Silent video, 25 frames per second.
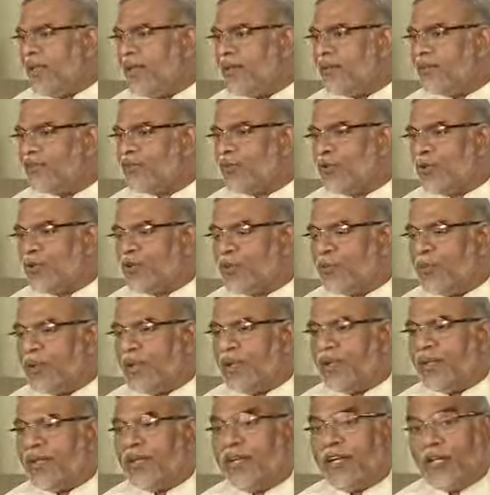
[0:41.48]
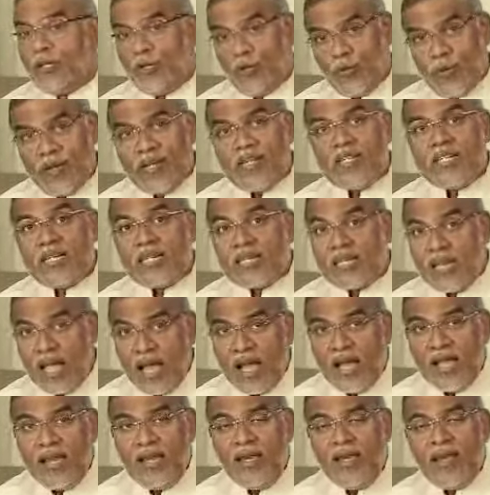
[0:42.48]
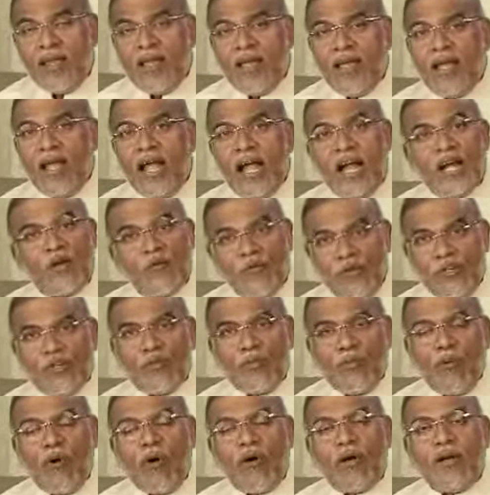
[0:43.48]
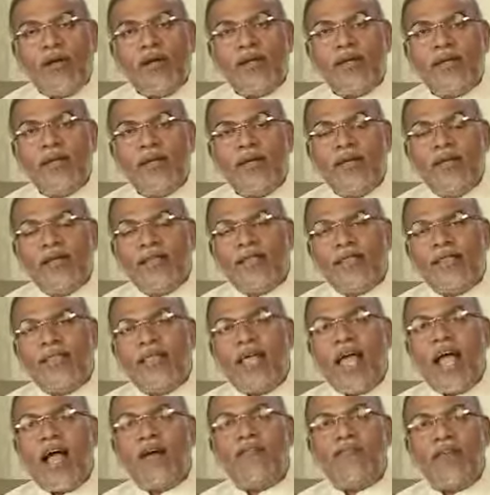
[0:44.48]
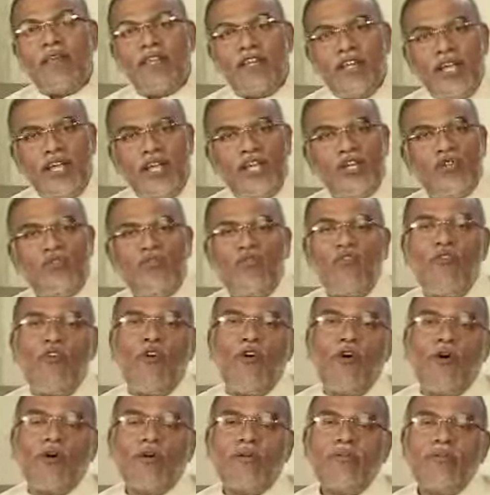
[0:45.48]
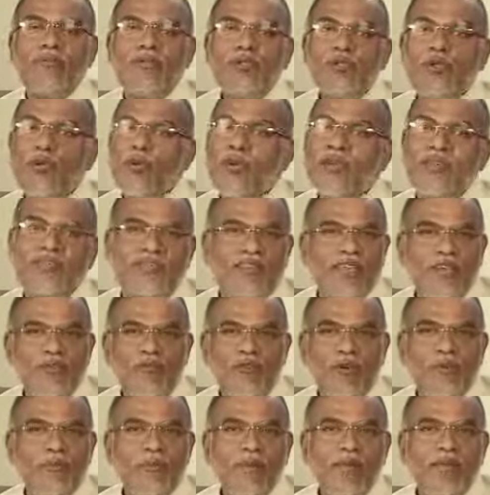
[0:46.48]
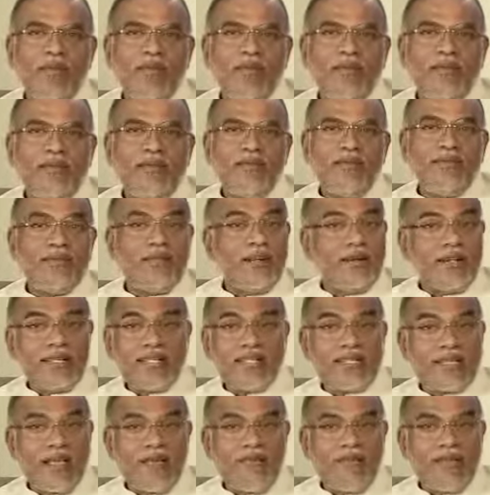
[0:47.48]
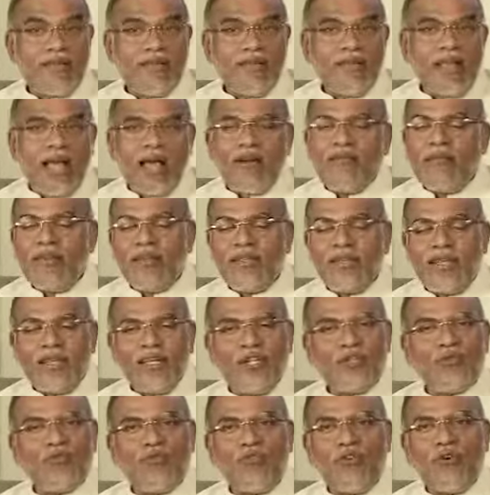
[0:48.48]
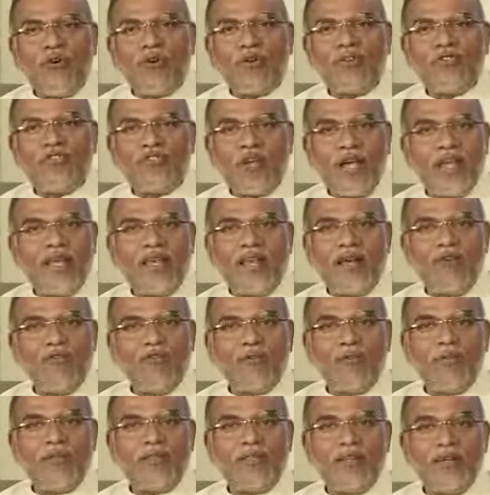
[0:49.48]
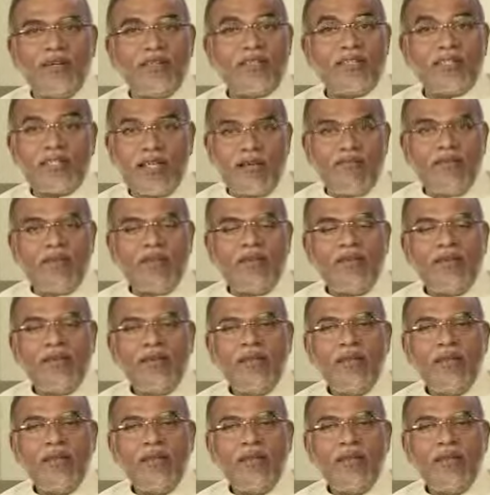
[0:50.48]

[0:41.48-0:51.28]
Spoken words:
it is going to be 29, at which point the average age for USA would be 37, average age for China would be 37,